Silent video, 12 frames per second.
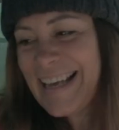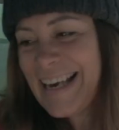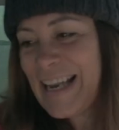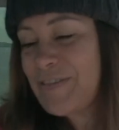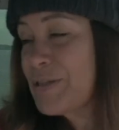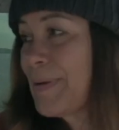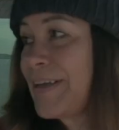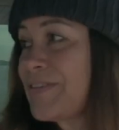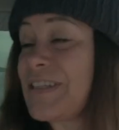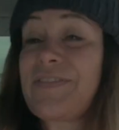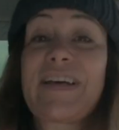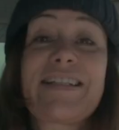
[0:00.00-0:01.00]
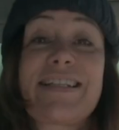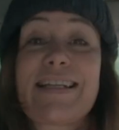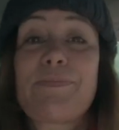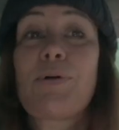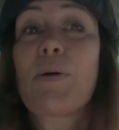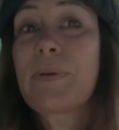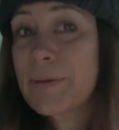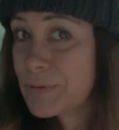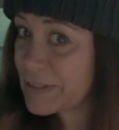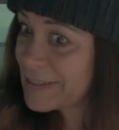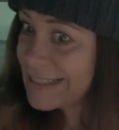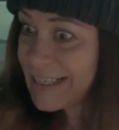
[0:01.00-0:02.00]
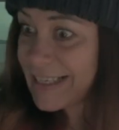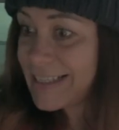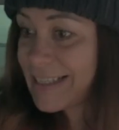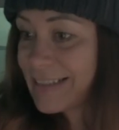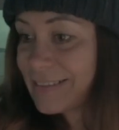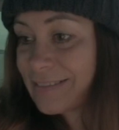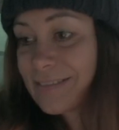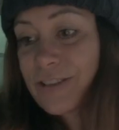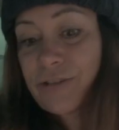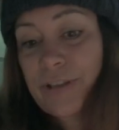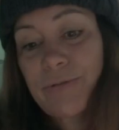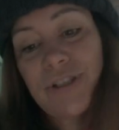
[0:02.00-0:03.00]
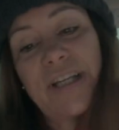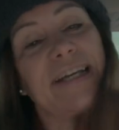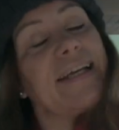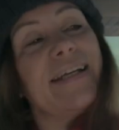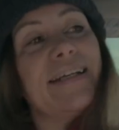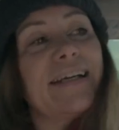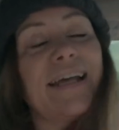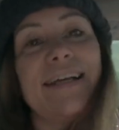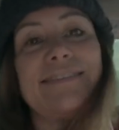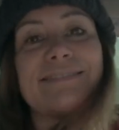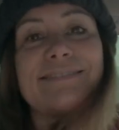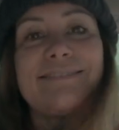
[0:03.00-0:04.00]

Left to my own devices, I probably would have stayed in crocheting again.